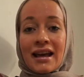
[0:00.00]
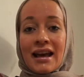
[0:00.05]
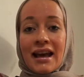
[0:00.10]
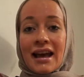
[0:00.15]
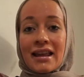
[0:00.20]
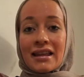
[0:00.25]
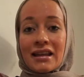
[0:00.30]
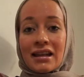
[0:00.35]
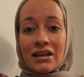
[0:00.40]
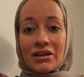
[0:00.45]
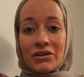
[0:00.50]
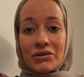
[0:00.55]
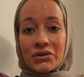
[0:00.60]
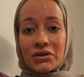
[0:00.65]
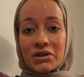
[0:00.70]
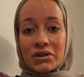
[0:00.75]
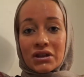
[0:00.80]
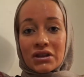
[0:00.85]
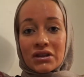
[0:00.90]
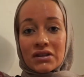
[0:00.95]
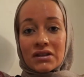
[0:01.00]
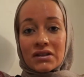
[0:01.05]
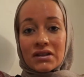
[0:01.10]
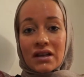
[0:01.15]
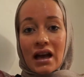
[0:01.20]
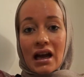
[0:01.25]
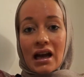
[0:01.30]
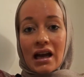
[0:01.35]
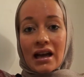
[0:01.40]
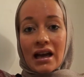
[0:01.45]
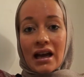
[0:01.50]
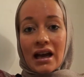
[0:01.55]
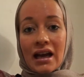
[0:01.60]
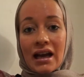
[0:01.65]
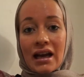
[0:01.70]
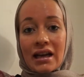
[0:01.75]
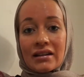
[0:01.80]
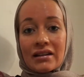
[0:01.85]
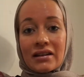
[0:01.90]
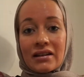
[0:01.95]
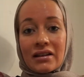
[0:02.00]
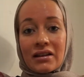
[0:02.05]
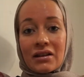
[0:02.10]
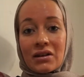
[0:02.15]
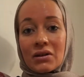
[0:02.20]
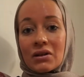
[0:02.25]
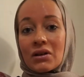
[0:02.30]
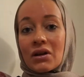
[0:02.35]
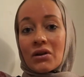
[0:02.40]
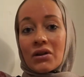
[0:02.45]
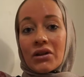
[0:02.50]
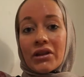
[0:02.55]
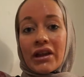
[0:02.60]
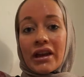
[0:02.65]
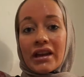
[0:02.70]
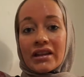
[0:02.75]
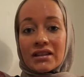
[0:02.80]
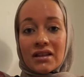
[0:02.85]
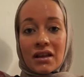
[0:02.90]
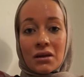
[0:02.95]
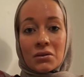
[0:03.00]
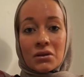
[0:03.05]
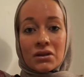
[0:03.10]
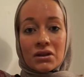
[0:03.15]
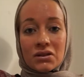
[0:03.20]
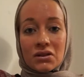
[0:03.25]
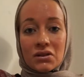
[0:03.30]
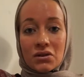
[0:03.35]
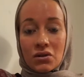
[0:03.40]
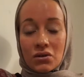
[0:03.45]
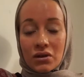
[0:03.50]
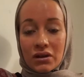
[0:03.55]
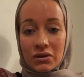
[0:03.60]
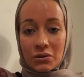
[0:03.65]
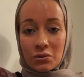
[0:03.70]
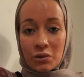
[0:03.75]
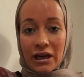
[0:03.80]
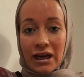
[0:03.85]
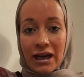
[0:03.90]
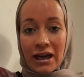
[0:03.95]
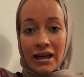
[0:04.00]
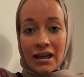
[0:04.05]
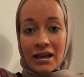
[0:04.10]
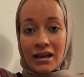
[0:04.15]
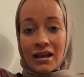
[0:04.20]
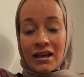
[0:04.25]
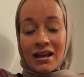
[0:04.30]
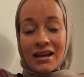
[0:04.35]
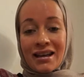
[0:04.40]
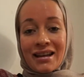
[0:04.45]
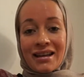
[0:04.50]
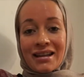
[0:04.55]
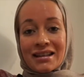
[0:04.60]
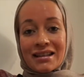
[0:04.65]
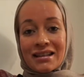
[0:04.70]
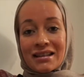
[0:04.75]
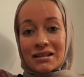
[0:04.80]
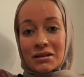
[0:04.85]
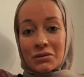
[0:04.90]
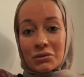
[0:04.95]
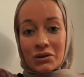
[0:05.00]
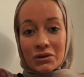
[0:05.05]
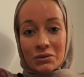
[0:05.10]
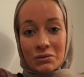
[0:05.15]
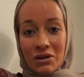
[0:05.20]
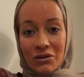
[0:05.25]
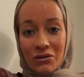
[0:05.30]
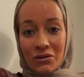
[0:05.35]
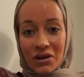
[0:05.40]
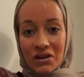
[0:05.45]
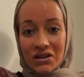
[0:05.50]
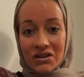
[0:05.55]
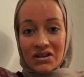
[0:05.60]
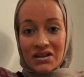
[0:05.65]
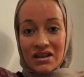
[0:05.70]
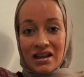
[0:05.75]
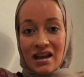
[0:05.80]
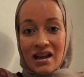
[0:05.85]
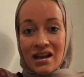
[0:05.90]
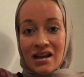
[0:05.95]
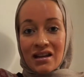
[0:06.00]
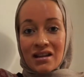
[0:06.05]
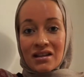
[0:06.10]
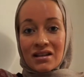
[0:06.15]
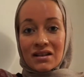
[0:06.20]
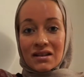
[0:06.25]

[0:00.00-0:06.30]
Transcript: And then of course I had, things I wanted to do in Dubai since it was my first day.